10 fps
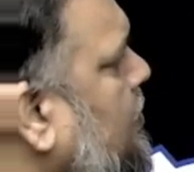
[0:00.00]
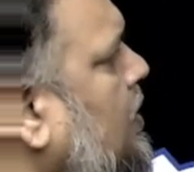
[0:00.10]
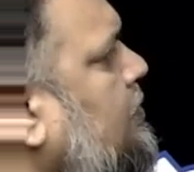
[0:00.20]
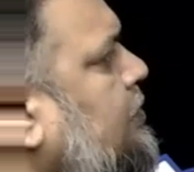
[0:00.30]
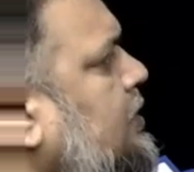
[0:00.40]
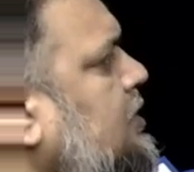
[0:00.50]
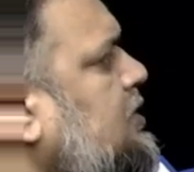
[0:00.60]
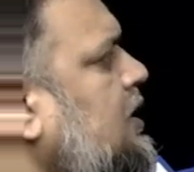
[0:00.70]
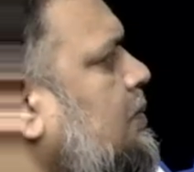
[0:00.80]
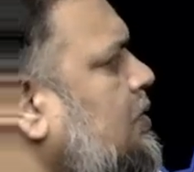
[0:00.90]
offers,
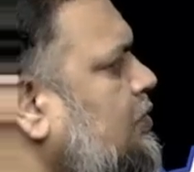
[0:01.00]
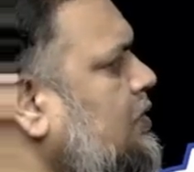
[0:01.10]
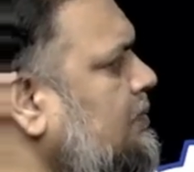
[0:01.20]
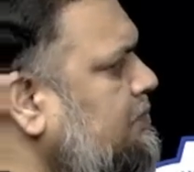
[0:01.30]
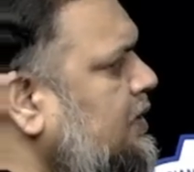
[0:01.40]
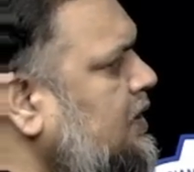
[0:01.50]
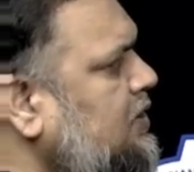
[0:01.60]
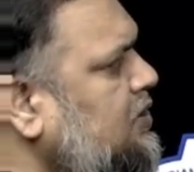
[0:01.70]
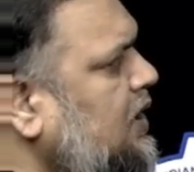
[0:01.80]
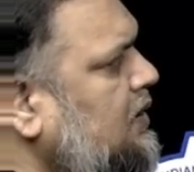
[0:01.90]
the number of
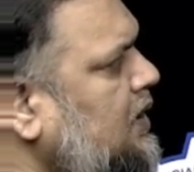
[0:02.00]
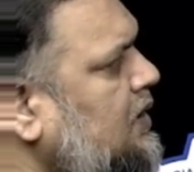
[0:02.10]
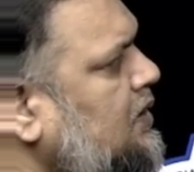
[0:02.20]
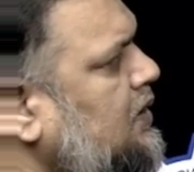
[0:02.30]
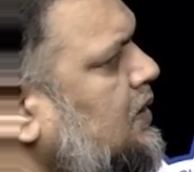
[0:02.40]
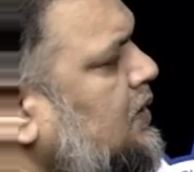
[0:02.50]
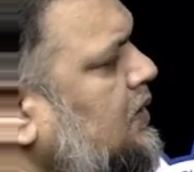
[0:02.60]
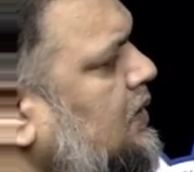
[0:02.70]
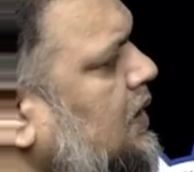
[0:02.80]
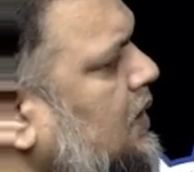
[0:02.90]
companies, and then
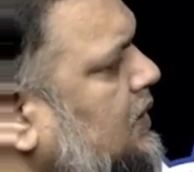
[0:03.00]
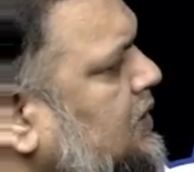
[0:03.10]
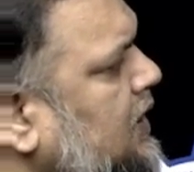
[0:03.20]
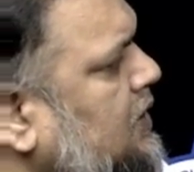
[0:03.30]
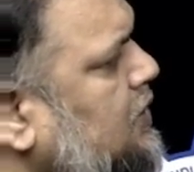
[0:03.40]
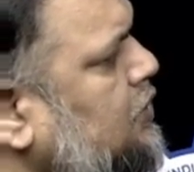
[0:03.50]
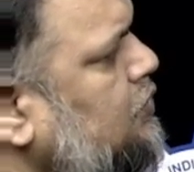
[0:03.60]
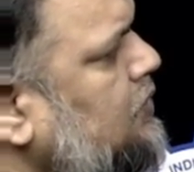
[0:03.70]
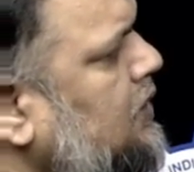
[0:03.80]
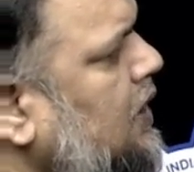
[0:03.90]
the sectors
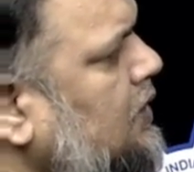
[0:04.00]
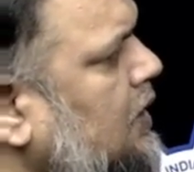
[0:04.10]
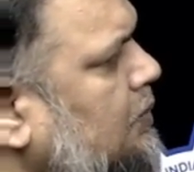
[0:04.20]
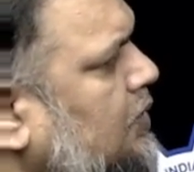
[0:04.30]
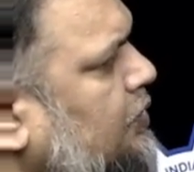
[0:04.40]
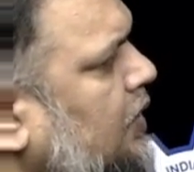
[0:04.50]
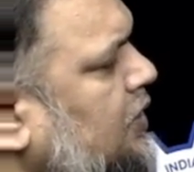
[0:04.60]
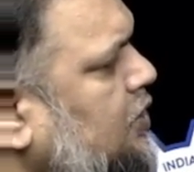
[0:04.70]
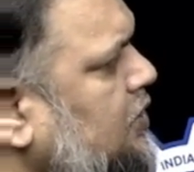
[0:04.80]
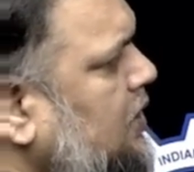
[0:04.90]
you see, and the number of
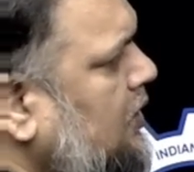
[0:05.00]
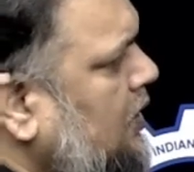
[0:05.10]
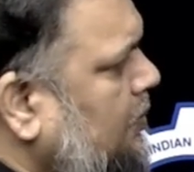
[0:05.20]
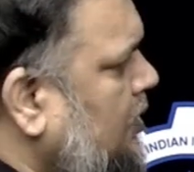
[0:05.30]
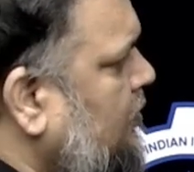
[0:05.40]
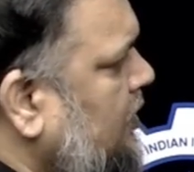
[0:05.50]
selections and the number of